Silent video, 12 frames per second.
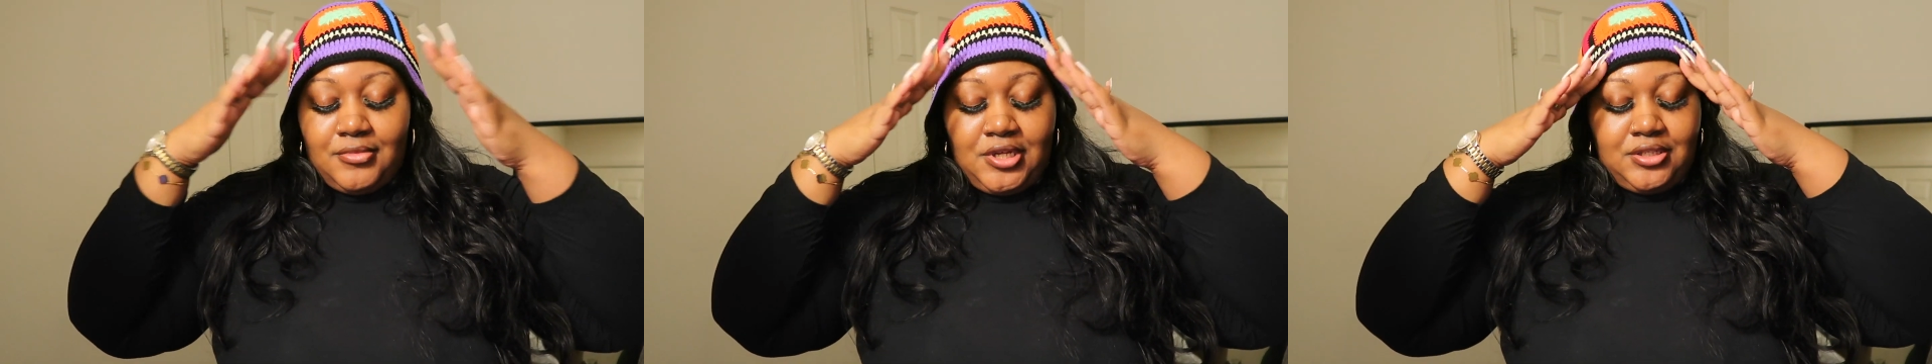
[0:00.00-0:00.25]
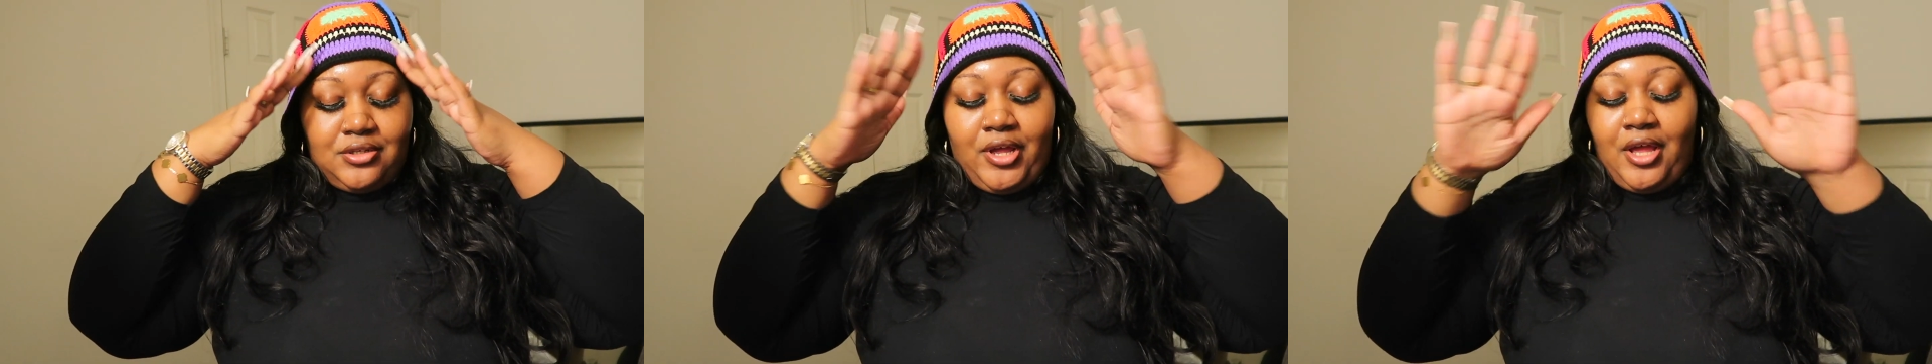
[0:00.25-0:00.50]

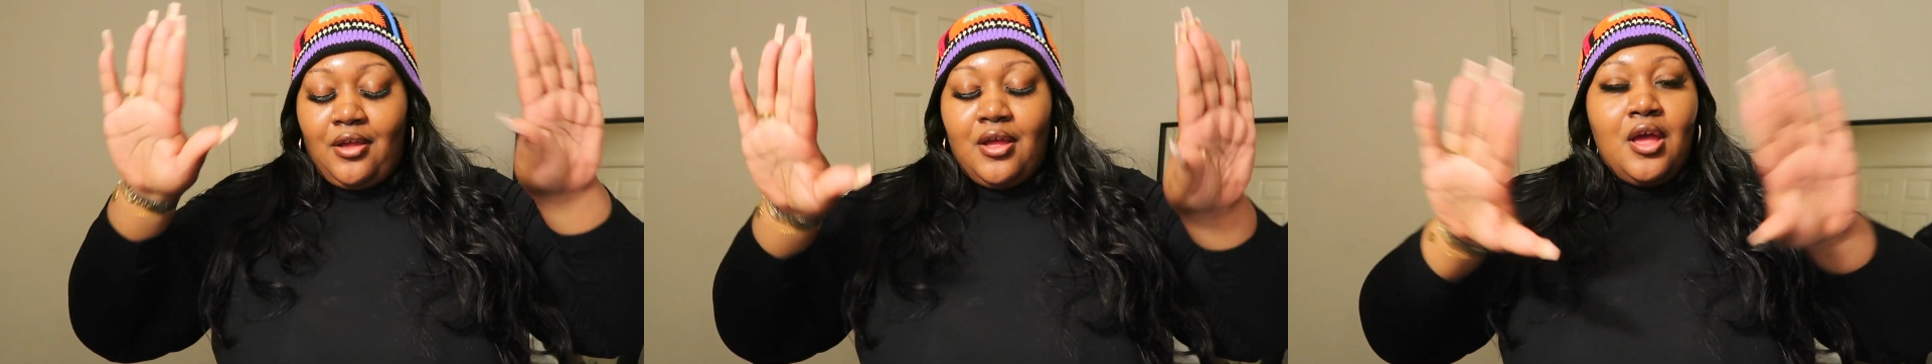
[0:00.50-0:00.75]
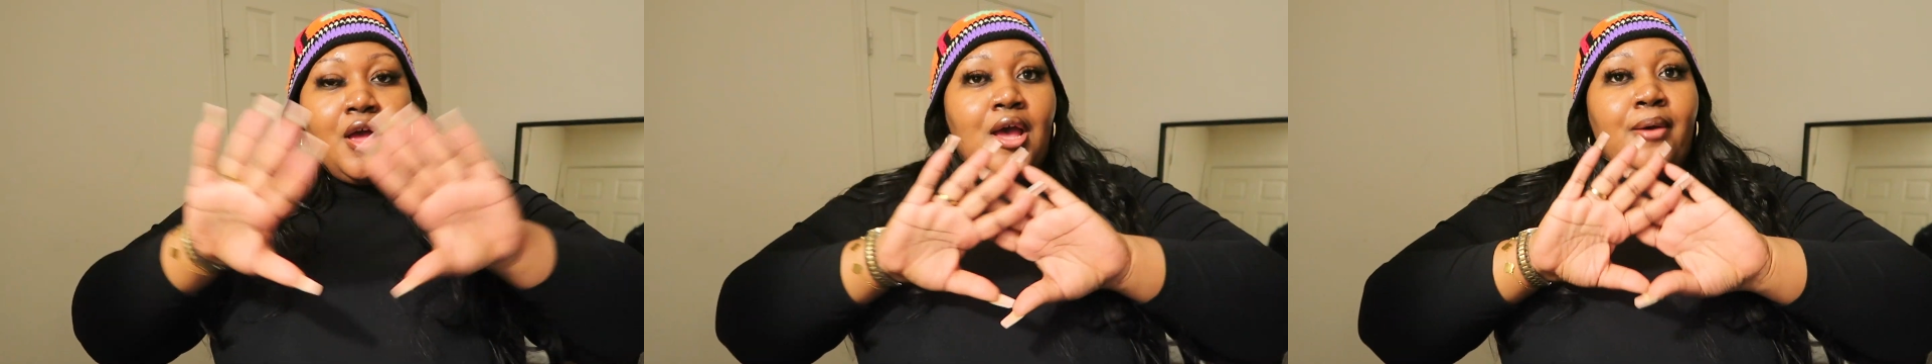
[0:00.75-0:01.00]
It's okay.
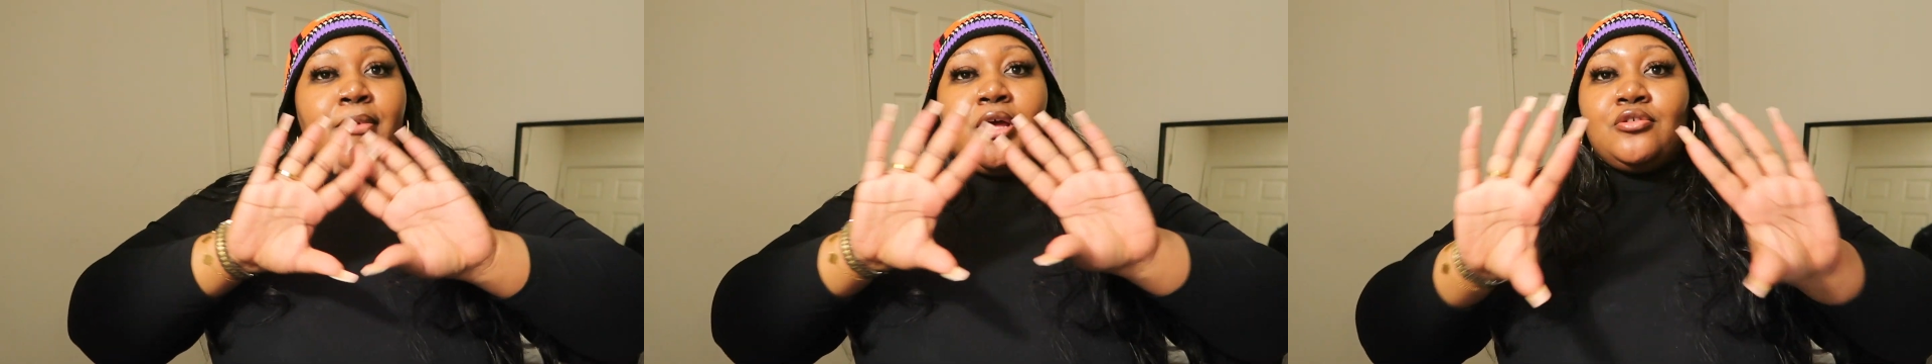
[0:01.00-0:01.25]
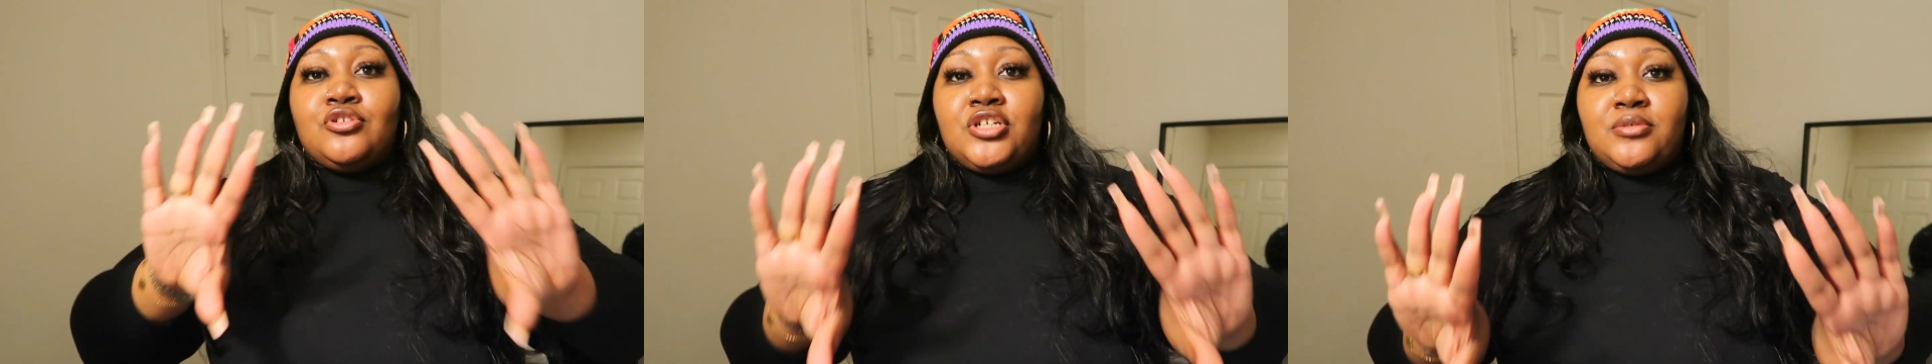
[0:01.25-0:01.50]
I'm
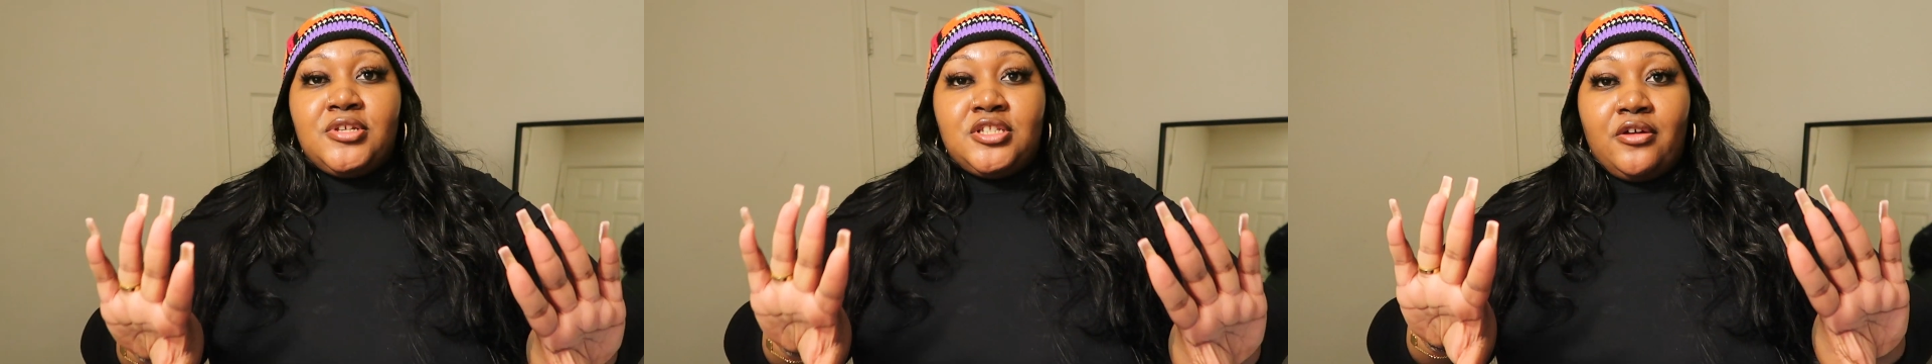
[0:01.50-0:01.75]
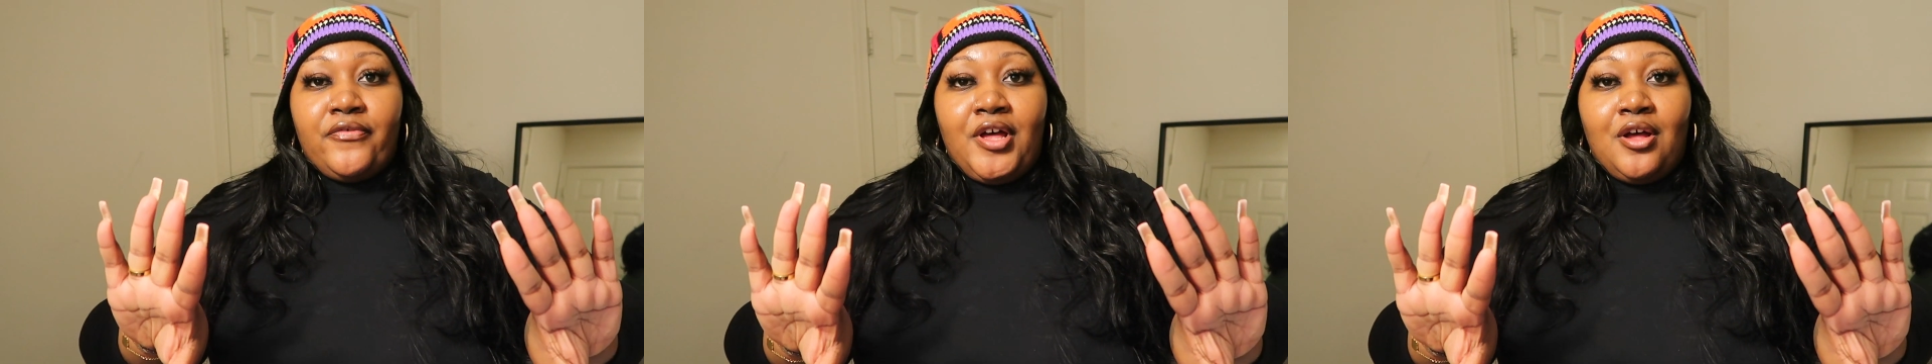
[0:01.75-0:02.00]
not gonna stress
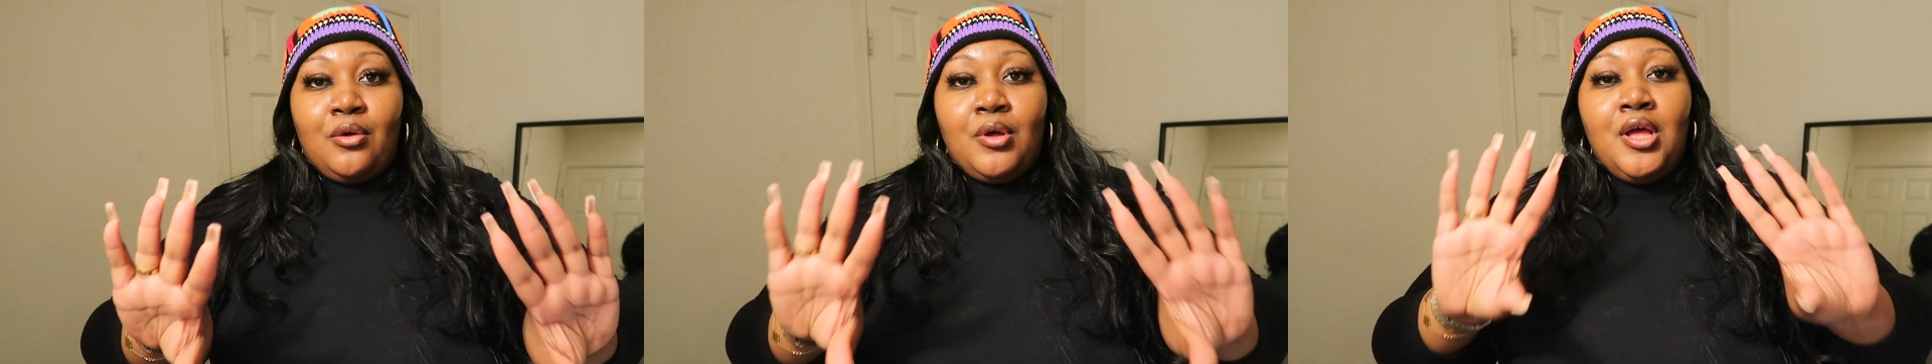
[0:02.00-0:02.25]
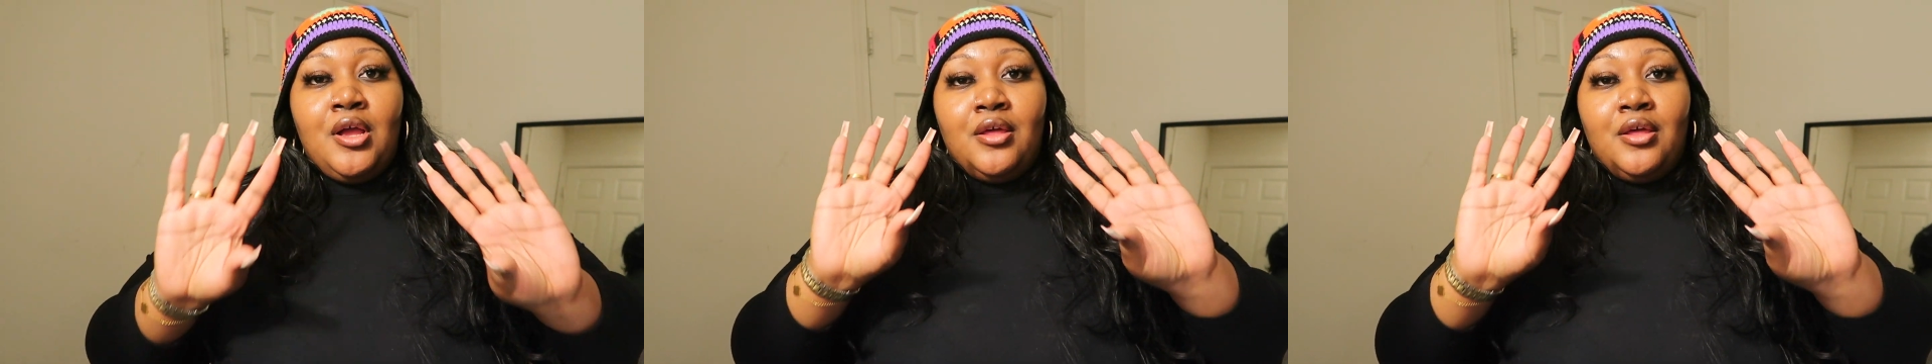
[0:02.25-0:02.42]
myself out.